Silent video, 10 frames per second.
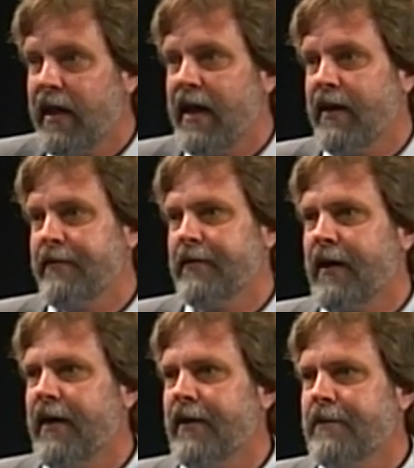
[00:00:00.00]
And
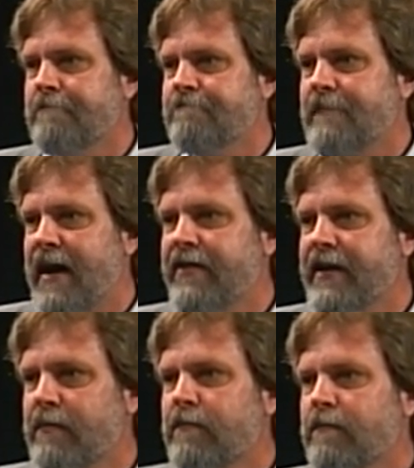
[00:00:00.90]
I
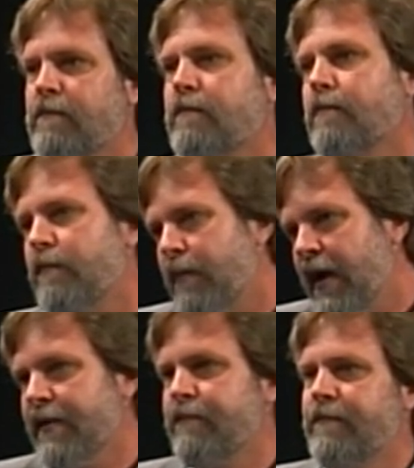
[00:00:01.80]
think
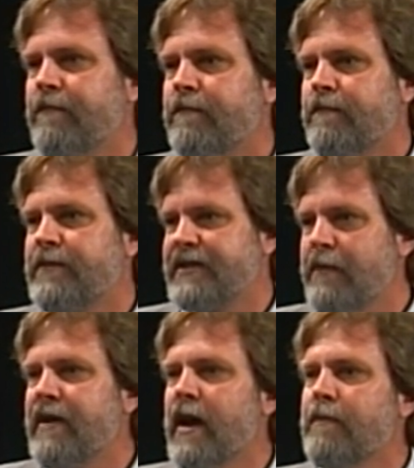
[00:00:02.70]
by
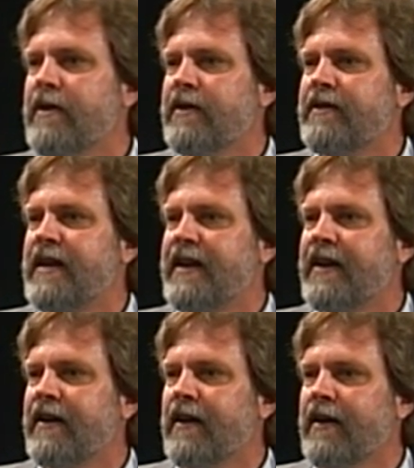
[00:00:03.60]
stepping up and
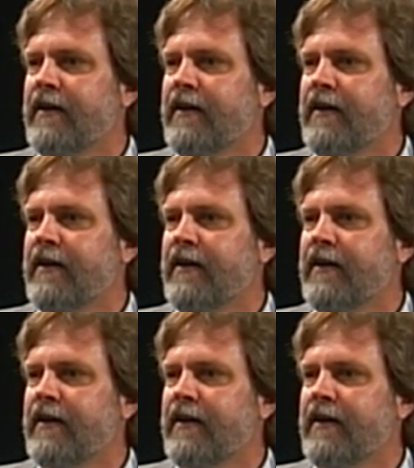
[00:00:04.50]
taking